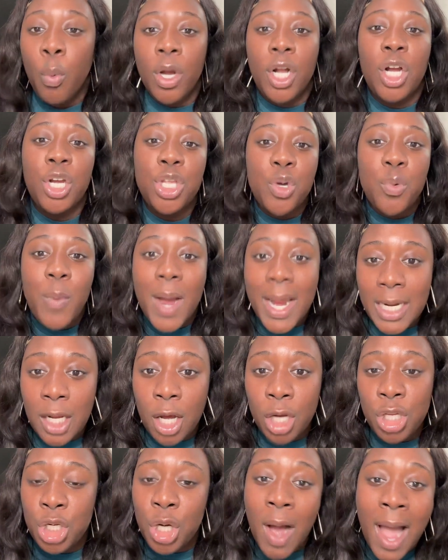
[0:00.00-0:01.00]
What are you
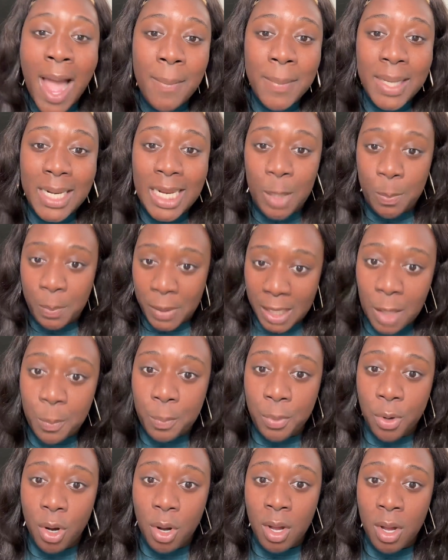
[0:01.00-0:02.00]
waiting on? You know how many
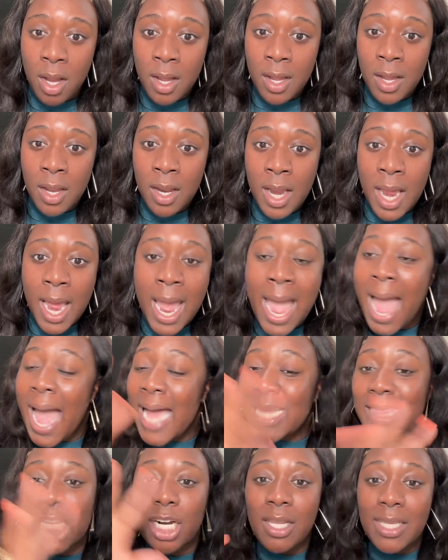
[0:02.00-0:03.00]
people
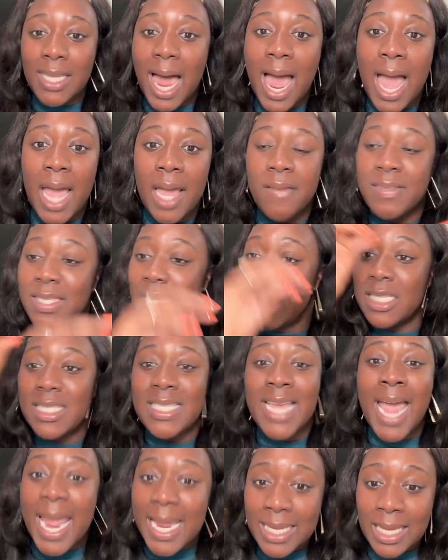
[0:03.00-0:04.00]
had their lives
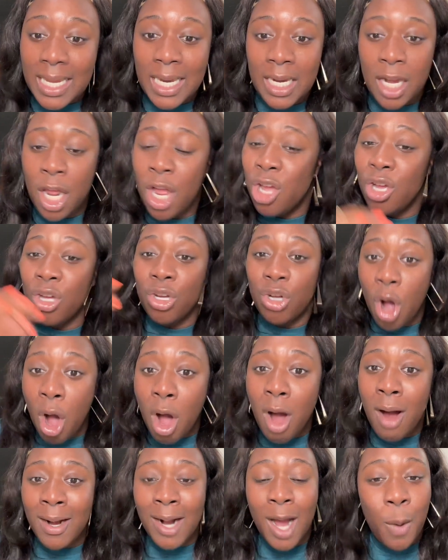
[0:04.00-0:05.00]
taken,
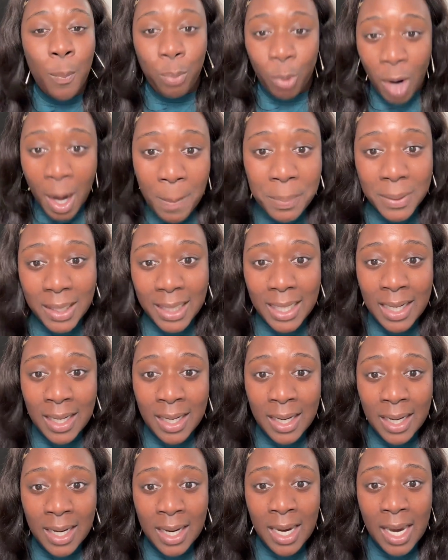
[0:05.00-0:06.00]
gone abruptly,
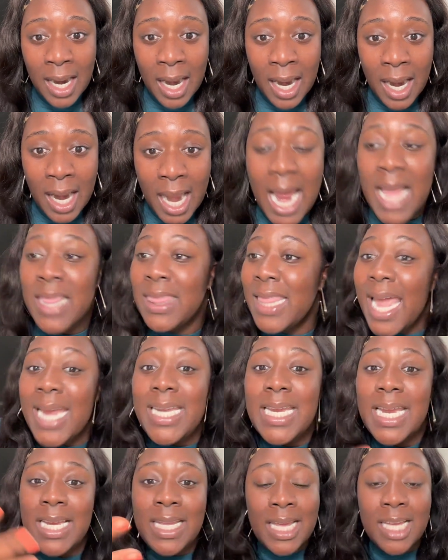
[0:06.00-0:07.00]
and
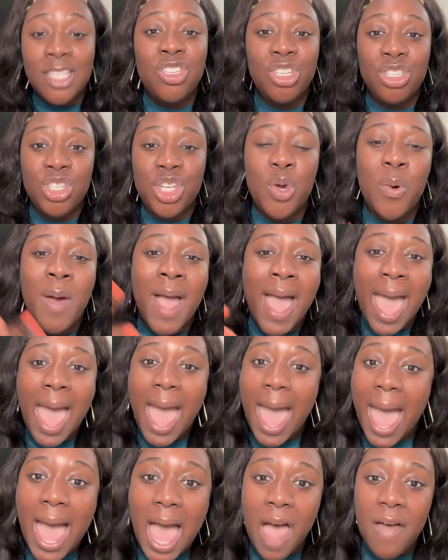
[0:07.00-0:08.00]
they didn't get to do
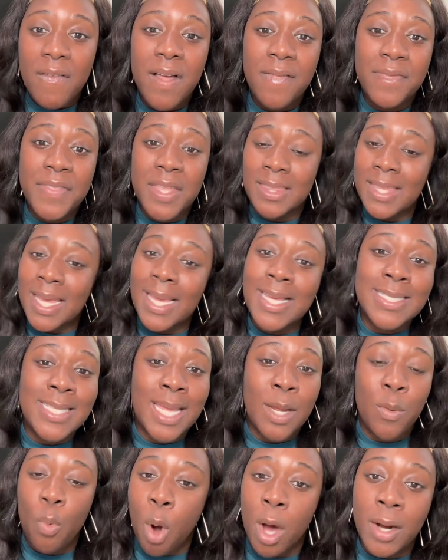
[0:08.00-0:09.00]
half the things
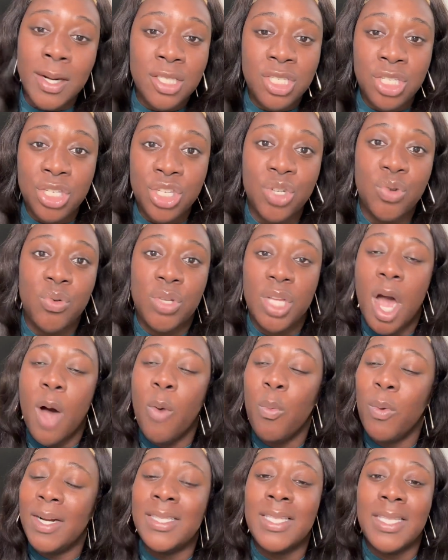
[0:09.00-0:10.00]
they wanted to do?
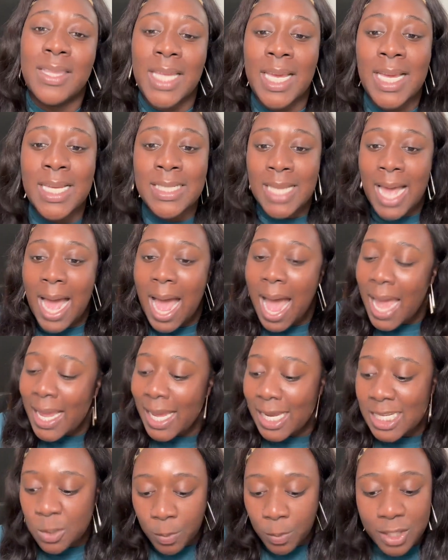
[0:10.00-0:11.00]
Y'all, one of the things that
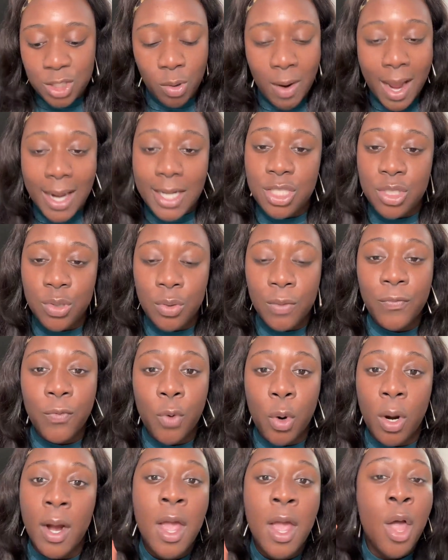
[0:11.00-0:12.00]
I express gratitude
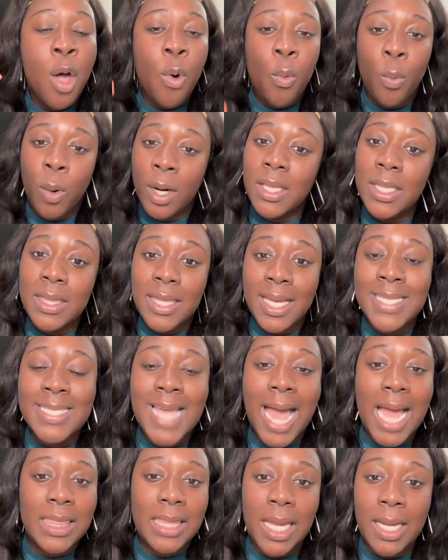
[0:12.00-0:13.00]
for, one of the
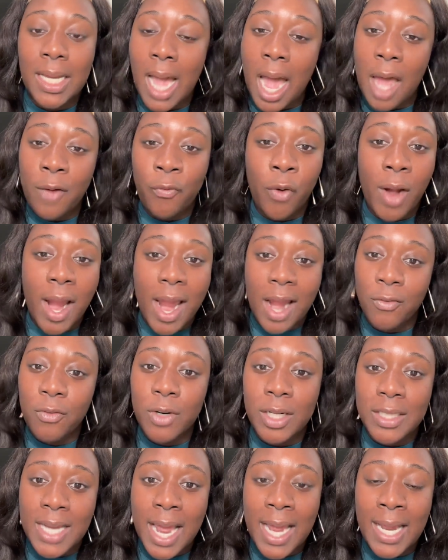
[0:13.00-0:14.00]
things I thank God for
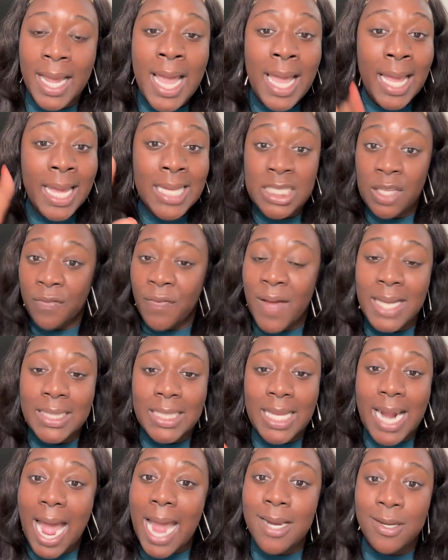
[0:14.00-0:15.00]
every day is the
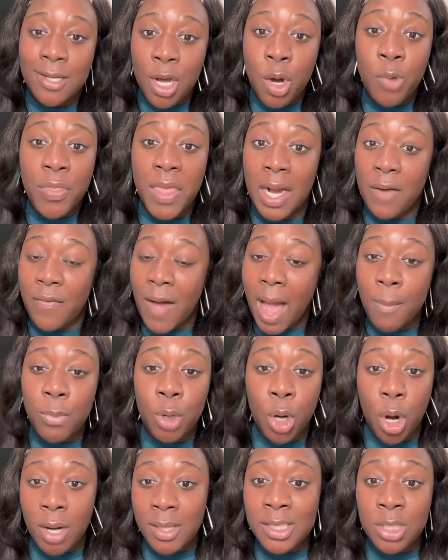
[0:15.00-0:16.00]
fact that I know that if
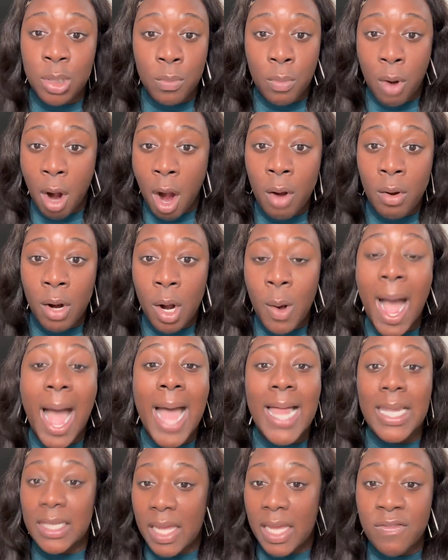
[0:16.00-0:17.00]
I'm gone tomorrow,
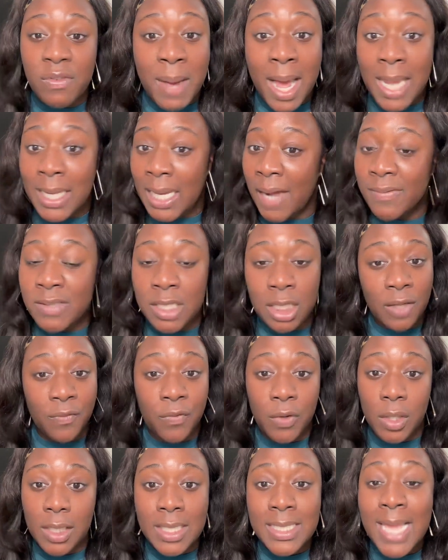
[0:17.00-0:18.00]
I lived my life to the
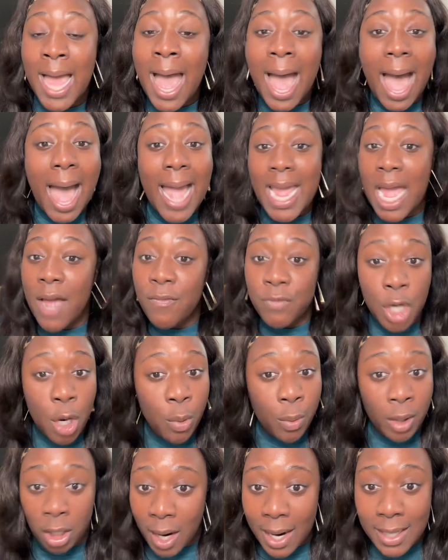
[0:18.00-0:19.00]
fullest. I have
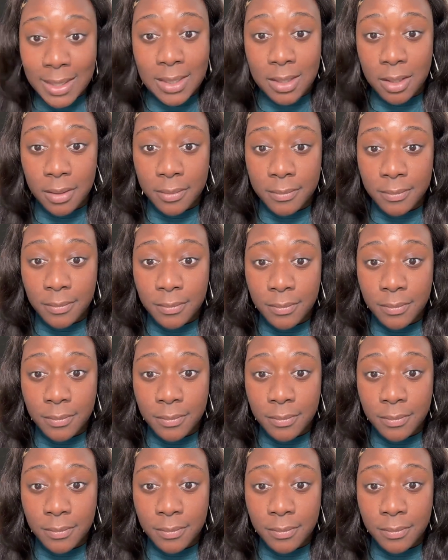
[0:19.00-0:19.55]
no regrets.